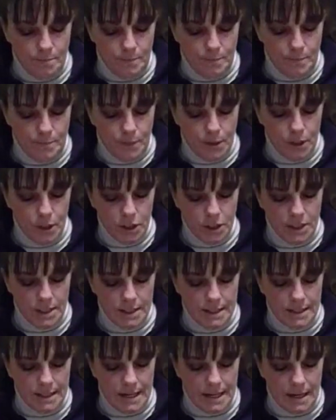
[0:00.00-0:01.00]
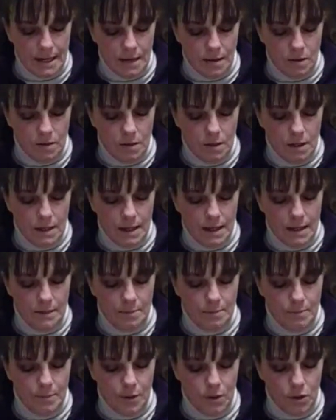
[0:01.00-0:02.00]
push it down
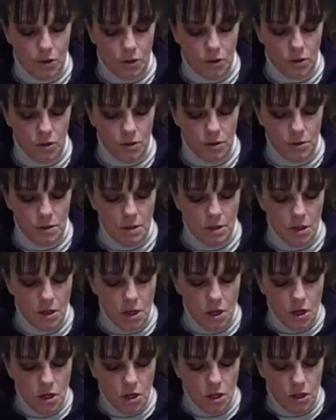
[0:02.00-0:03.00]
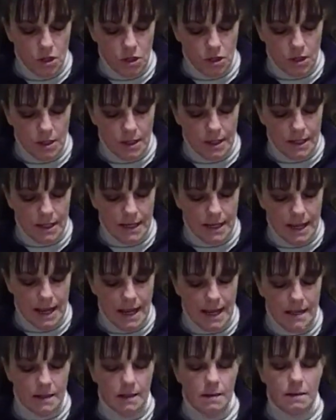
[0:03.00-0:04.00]
and pull, you're going to
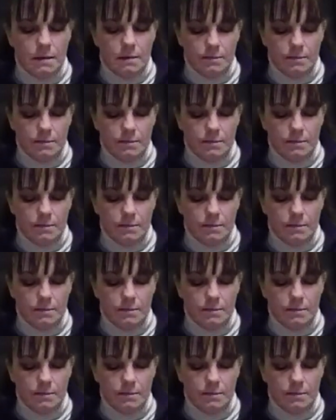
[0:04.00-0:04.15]
get,